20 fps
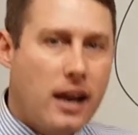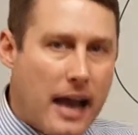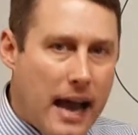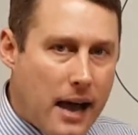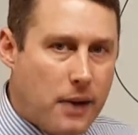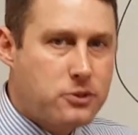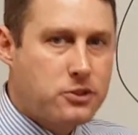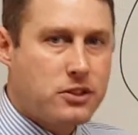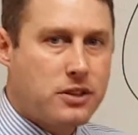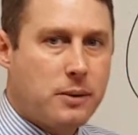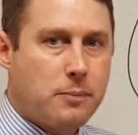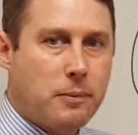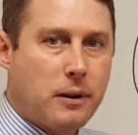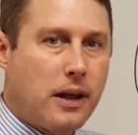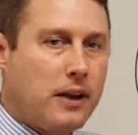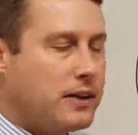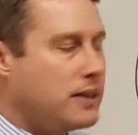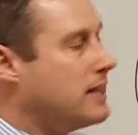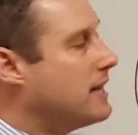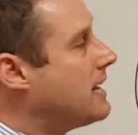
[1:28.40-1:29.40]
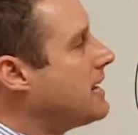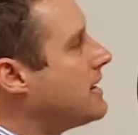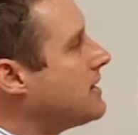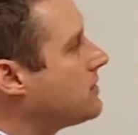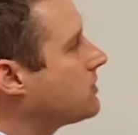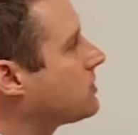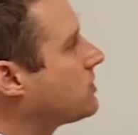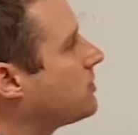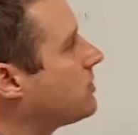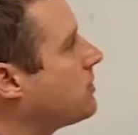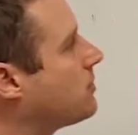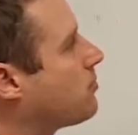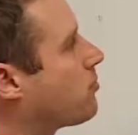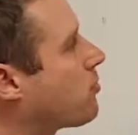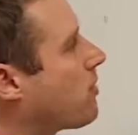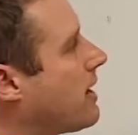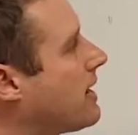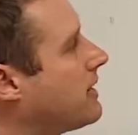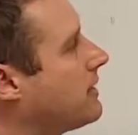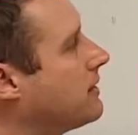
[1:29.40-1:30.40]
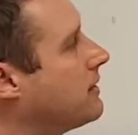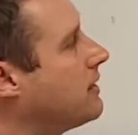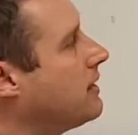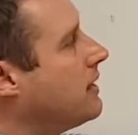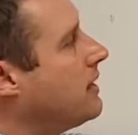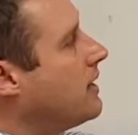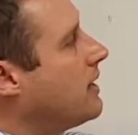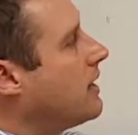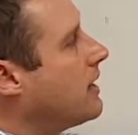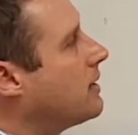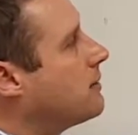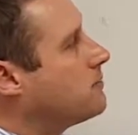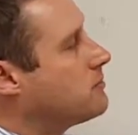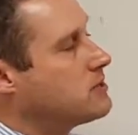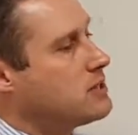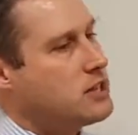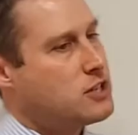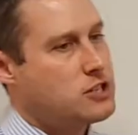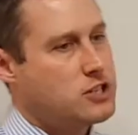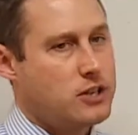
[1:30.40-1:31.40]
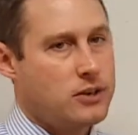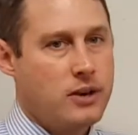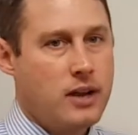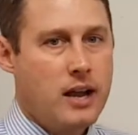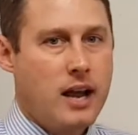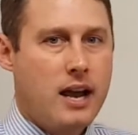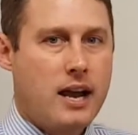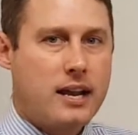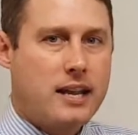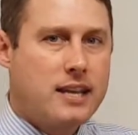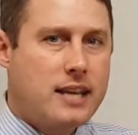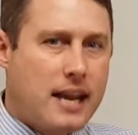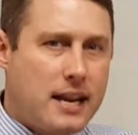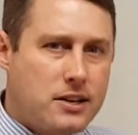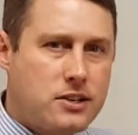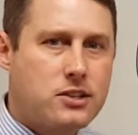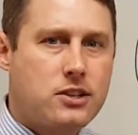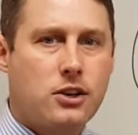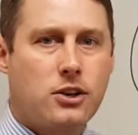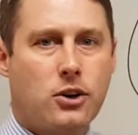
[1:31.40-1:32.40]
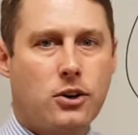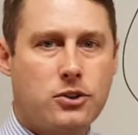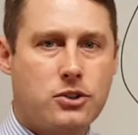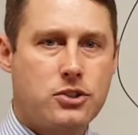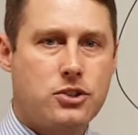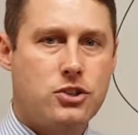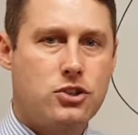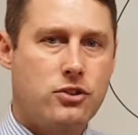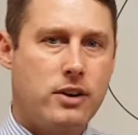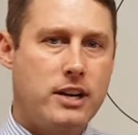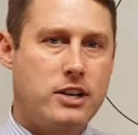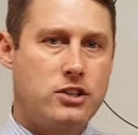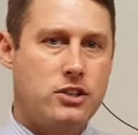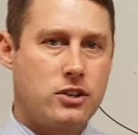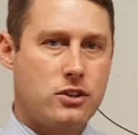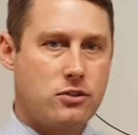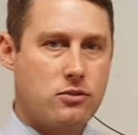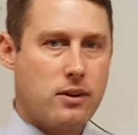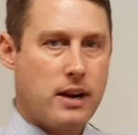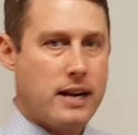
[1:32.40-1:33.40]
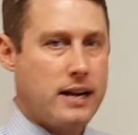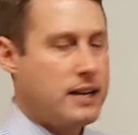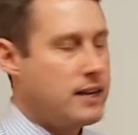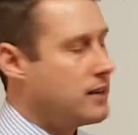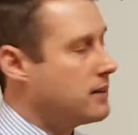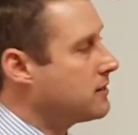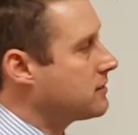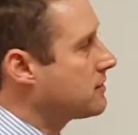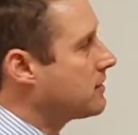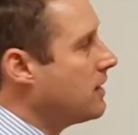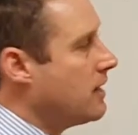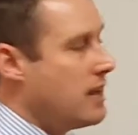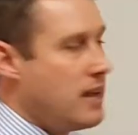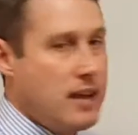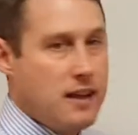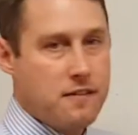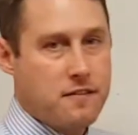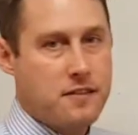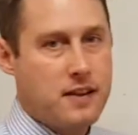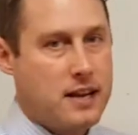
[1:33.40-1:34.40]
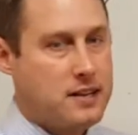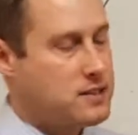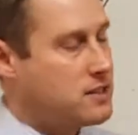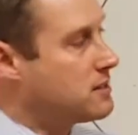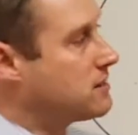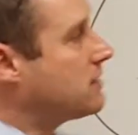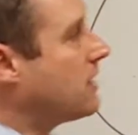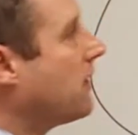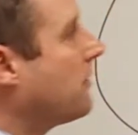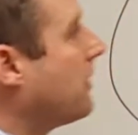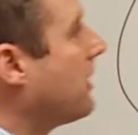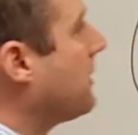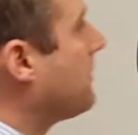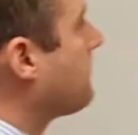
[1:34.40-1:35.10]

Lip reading: out of the blood and into the brain tissue against the concentration gradients if necessary.